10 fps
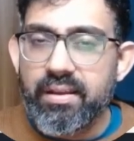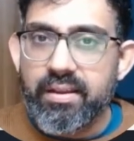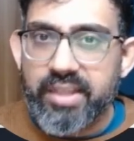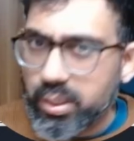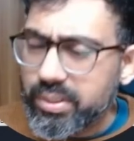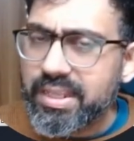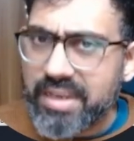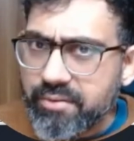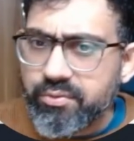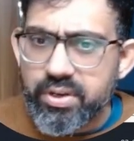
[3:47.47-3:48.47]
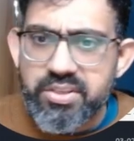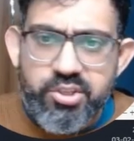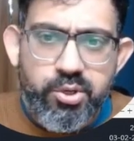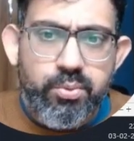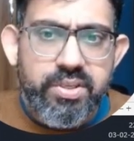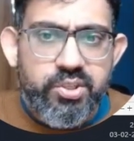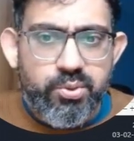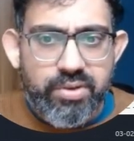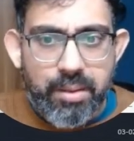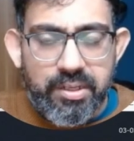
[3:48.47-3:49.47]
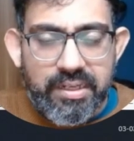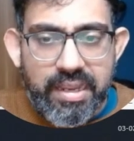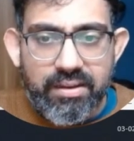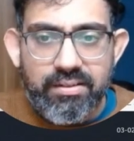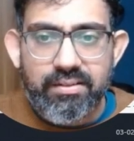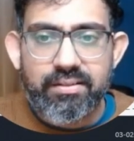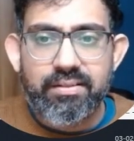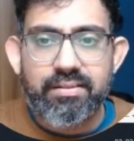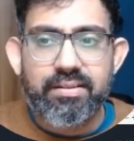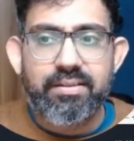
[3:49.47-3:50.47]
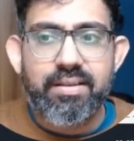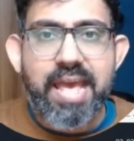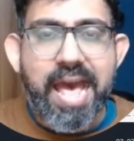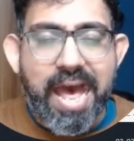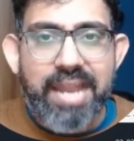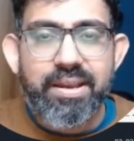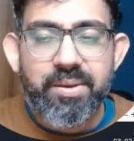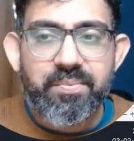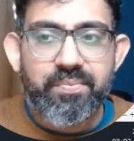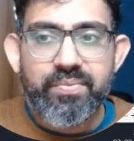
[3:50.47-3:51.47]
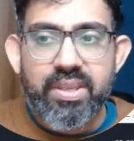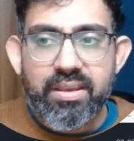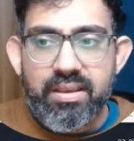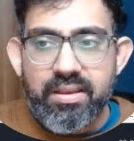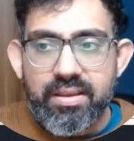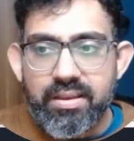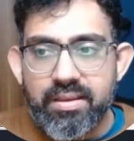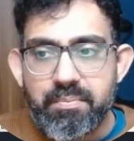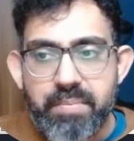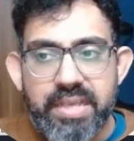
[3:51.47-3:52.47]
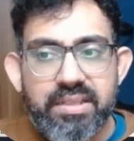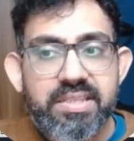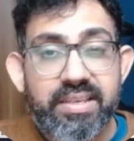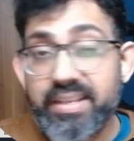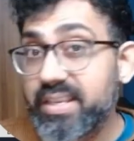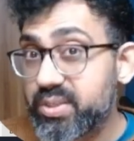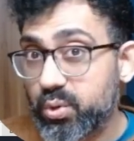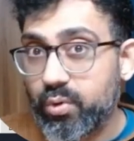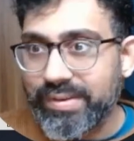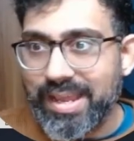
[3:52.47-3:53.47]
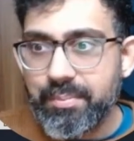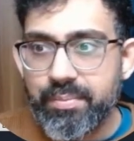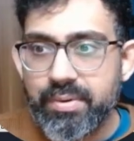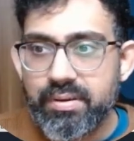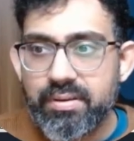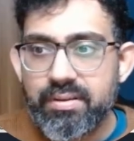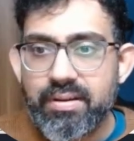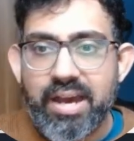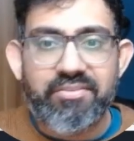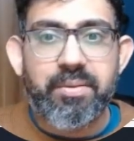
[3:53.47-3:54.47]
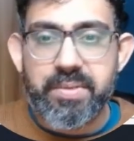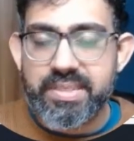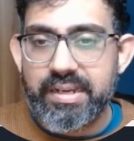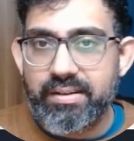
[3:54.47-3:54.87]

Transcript: The only thing left for us to do is to double click and make the series overlap 100%.